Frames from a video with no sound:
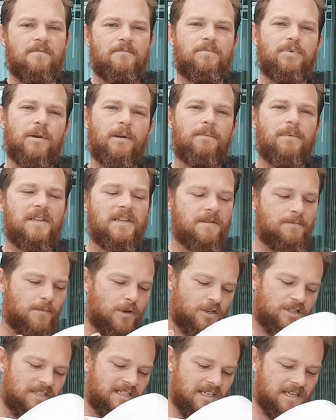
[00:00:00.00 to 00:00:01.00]
Probably the
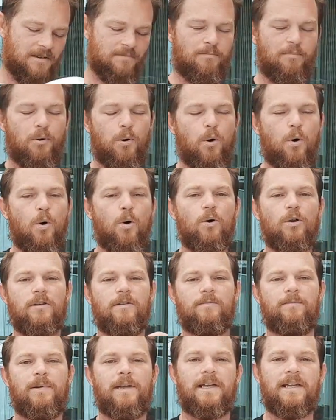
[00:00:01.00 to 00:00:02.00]
most
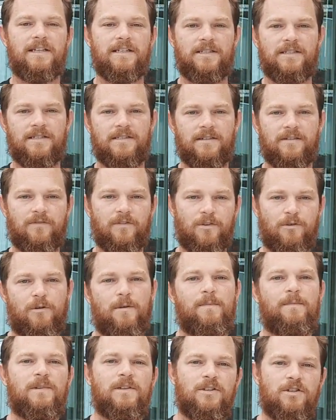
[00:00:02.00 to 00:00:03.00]
important piece of
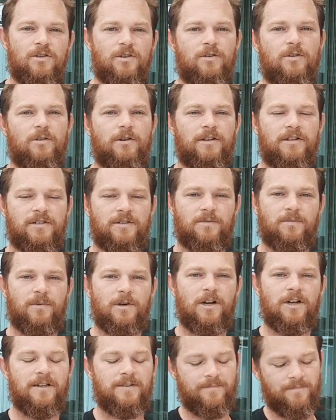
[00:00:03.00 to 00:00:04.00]
equipment you're going to
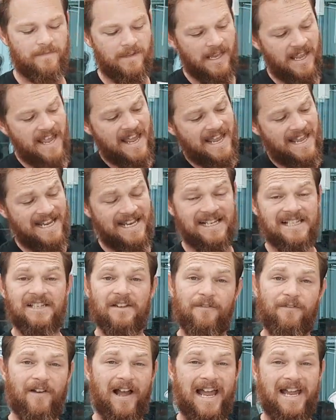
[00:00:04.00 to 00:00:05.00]
want is
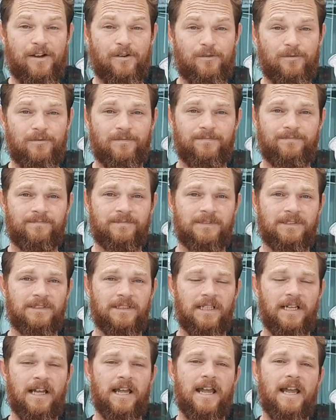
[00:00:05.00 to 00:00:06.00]
a veil.
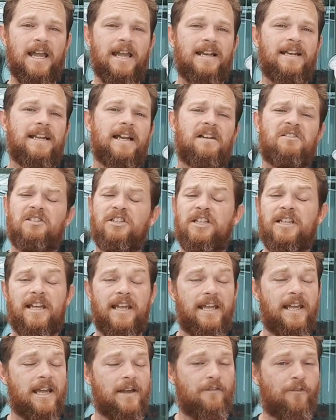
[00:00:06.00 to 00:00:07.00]
Now you
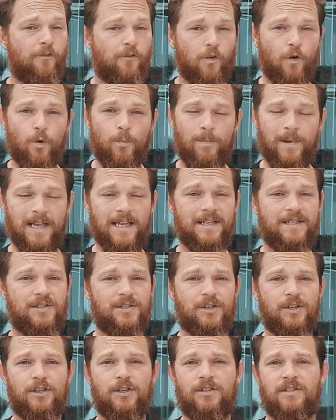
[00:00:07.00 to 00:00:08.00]
can get full bee
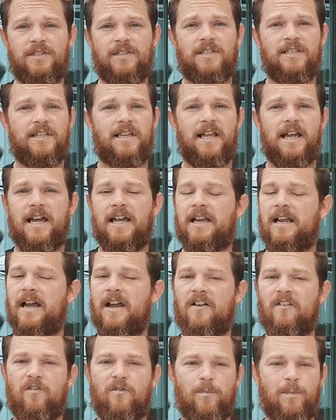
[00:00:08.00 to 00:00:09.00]
suits that
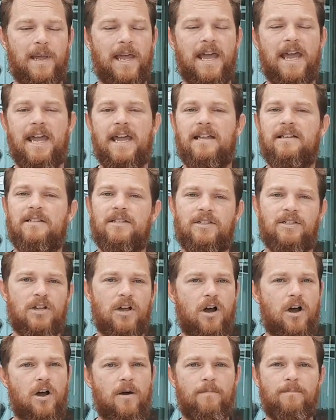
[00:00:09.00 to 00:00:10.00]
have pants,
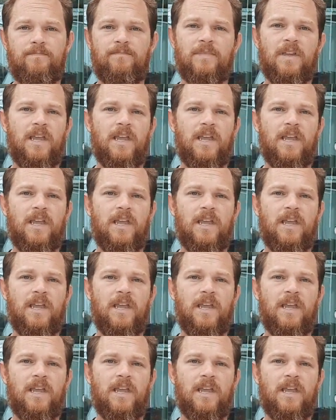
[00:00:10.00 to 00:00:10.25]
top,